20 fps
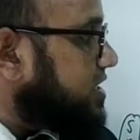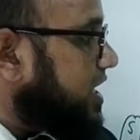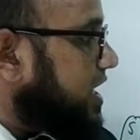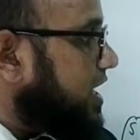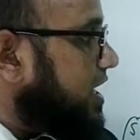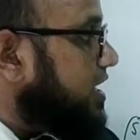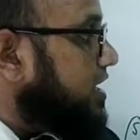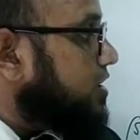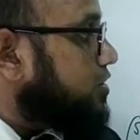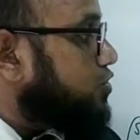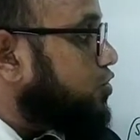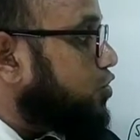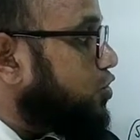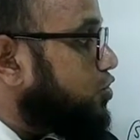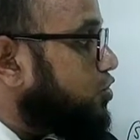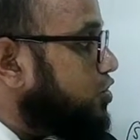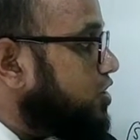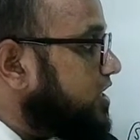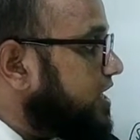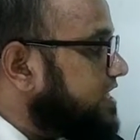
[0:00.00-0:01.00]
the
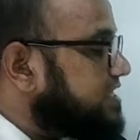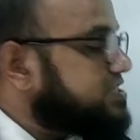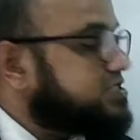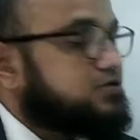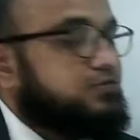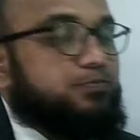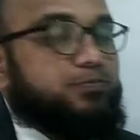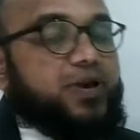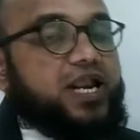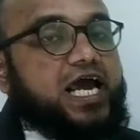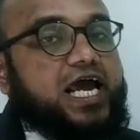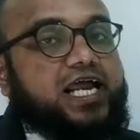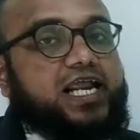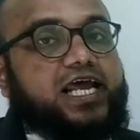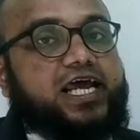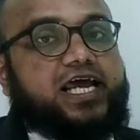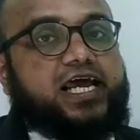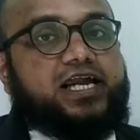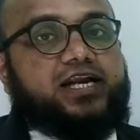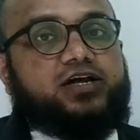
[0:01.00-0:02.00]
coldest
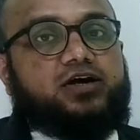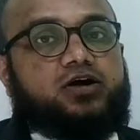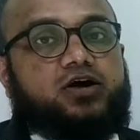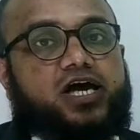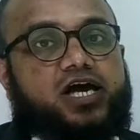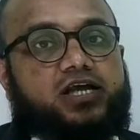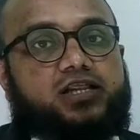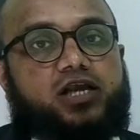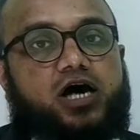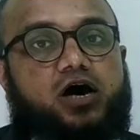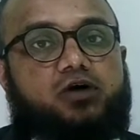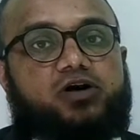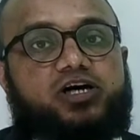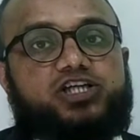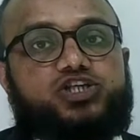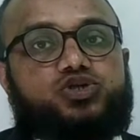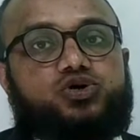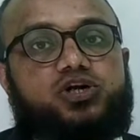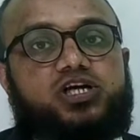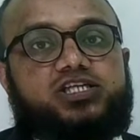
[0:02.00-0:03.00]
planet in
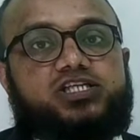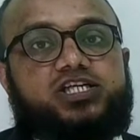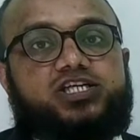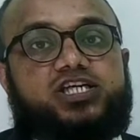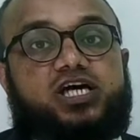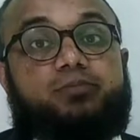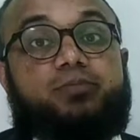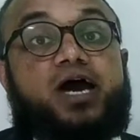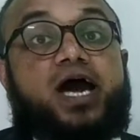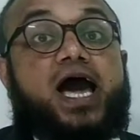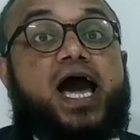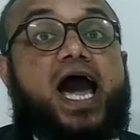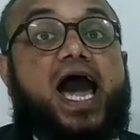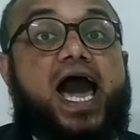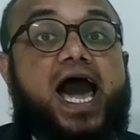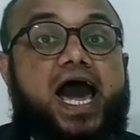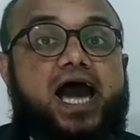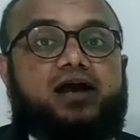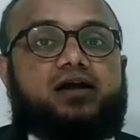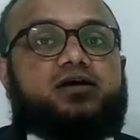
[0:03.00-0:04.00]
our solar system.
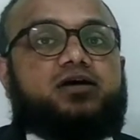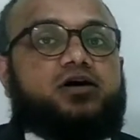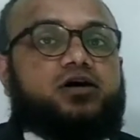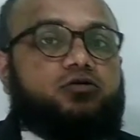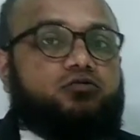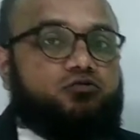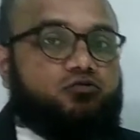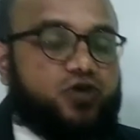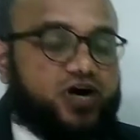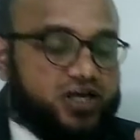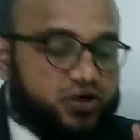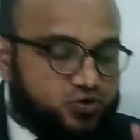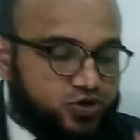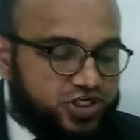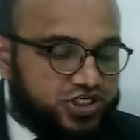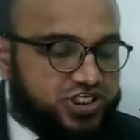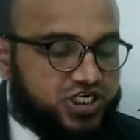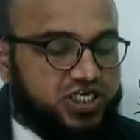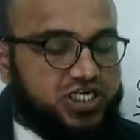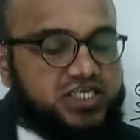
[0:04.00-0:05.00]
And one
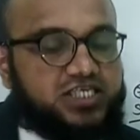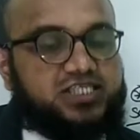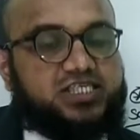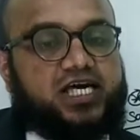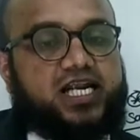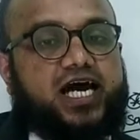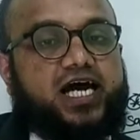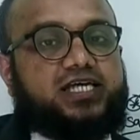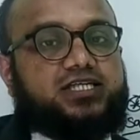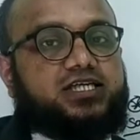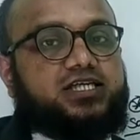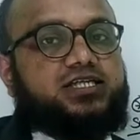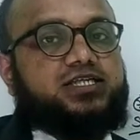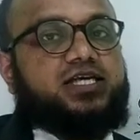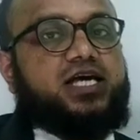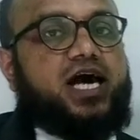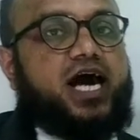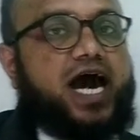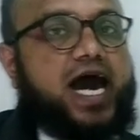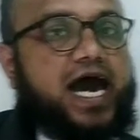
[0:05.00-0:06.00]
question
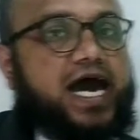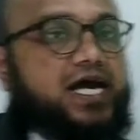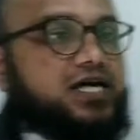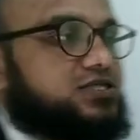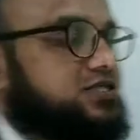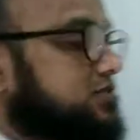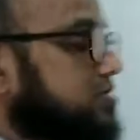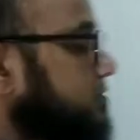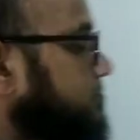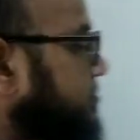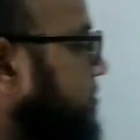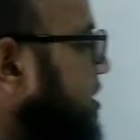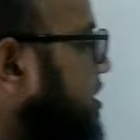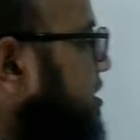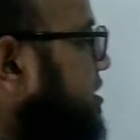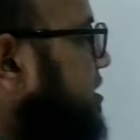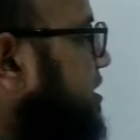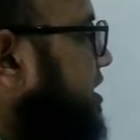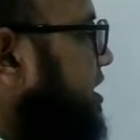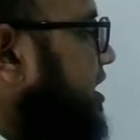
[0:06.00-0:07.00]
arises, as the
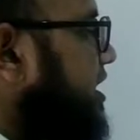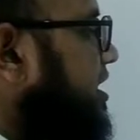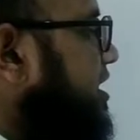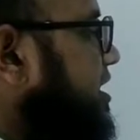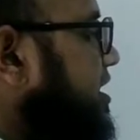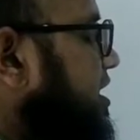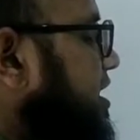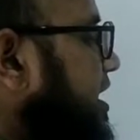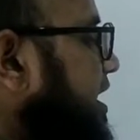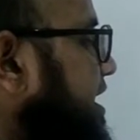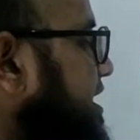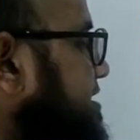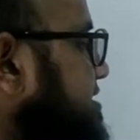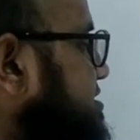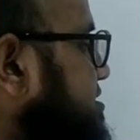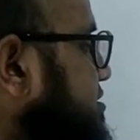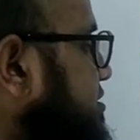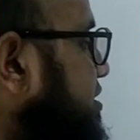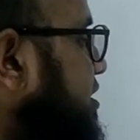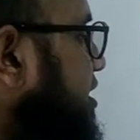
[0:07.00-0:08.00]
Mercury
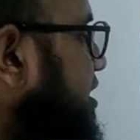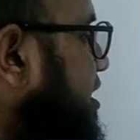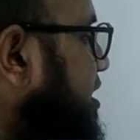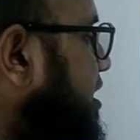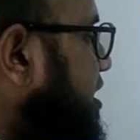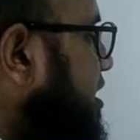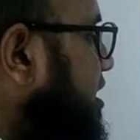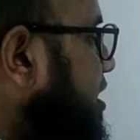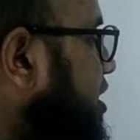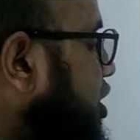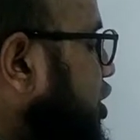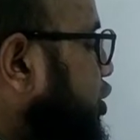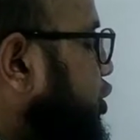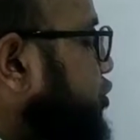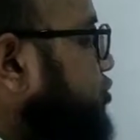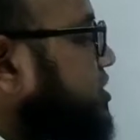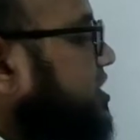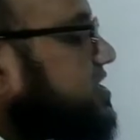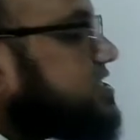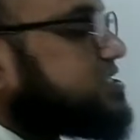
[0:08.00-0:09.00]
is near
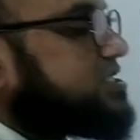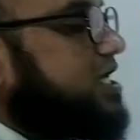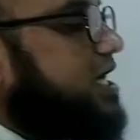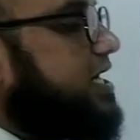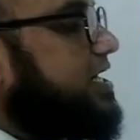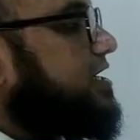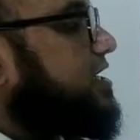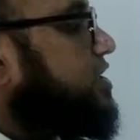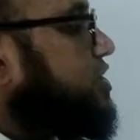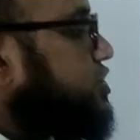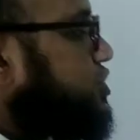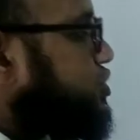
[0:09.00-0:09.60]
to the sun,